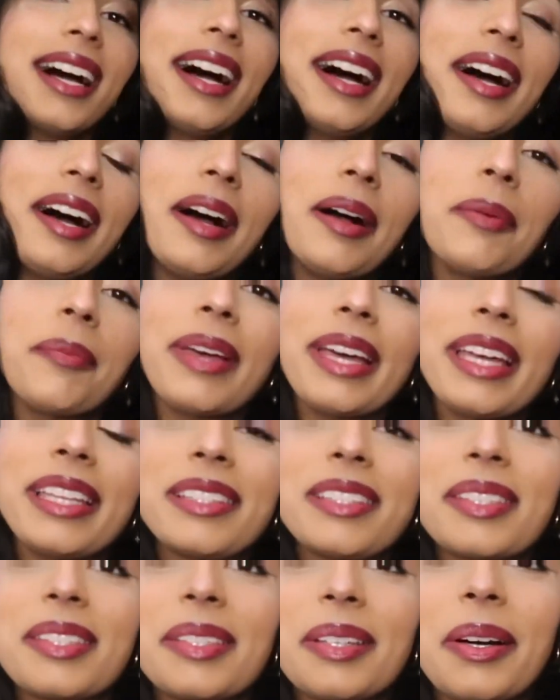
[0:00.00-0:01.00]

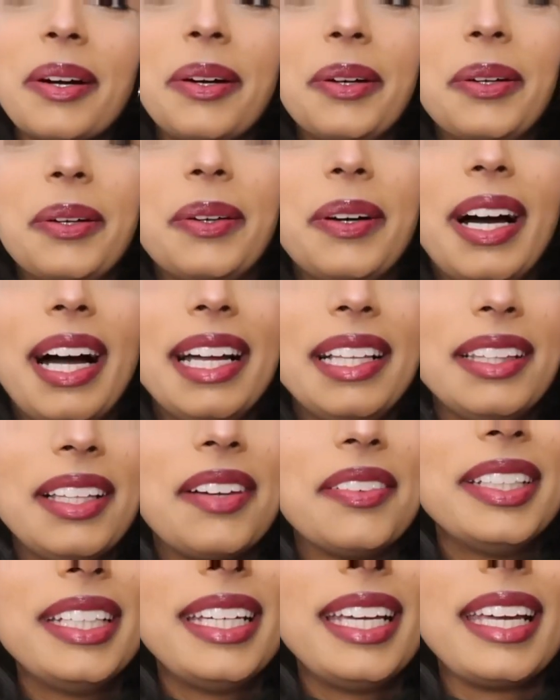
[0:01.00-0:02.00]
And so I
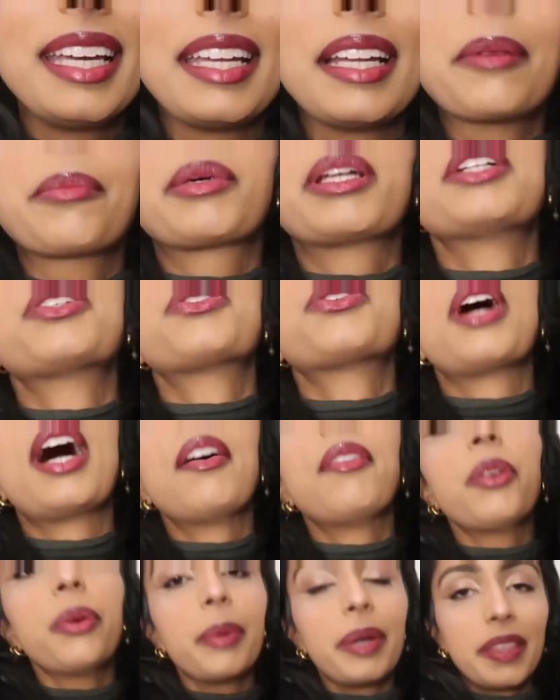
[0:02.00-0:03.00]
love it, and I'm gonna
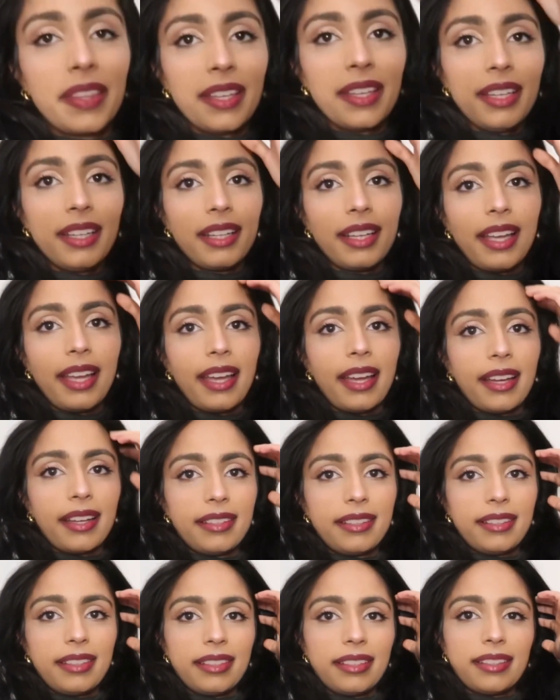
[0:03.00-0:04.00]
travel with it.
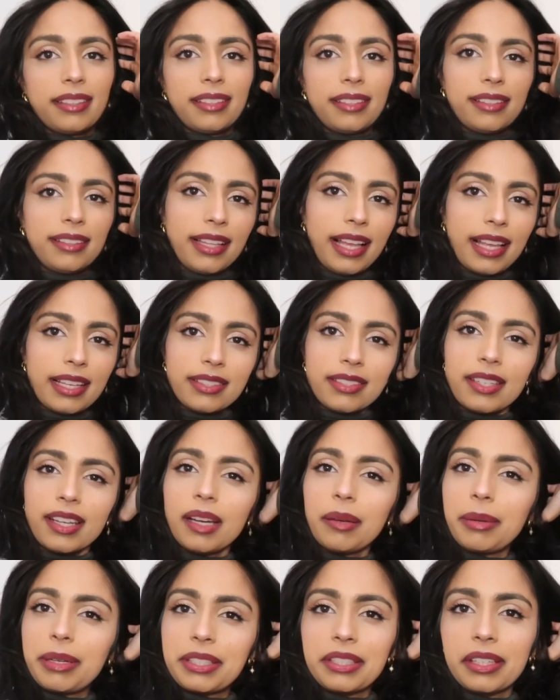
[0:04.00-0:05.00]
And last
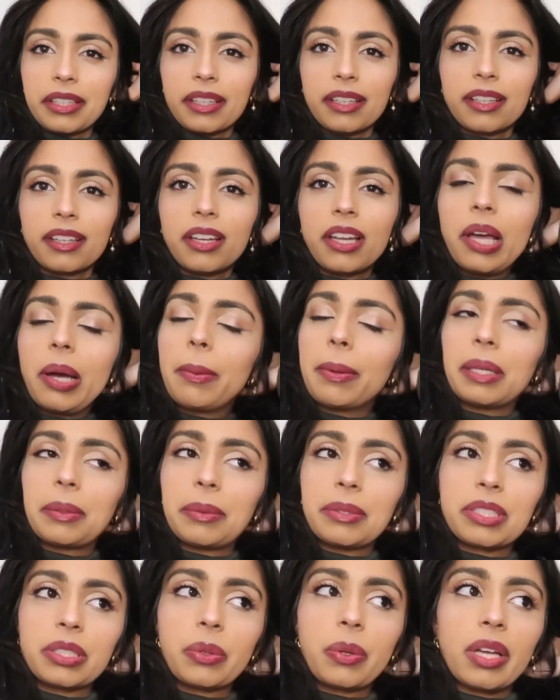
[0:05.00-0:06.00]
time when I
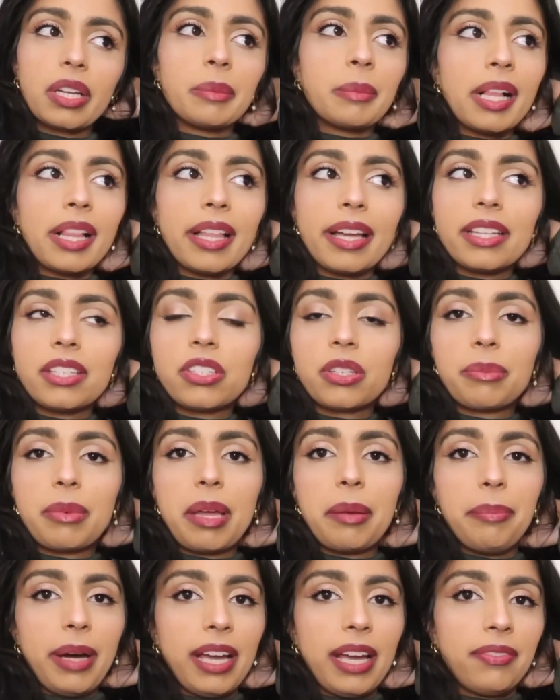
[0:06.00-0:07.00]
went to Guatemala, I took
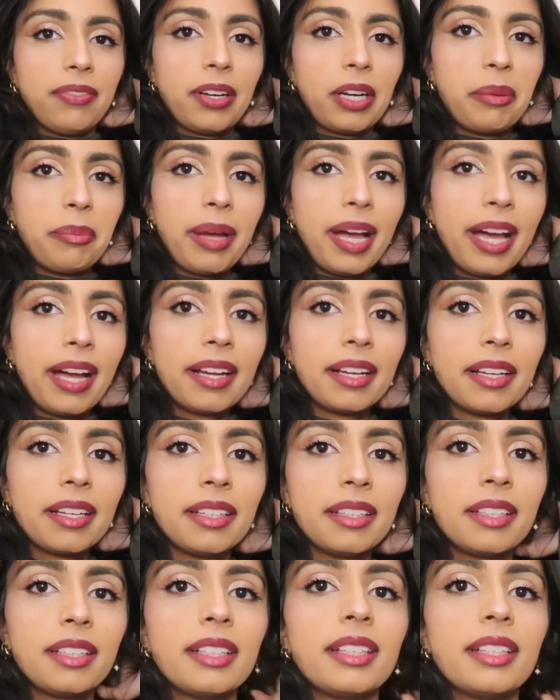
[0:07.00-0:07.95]
my By Far bag.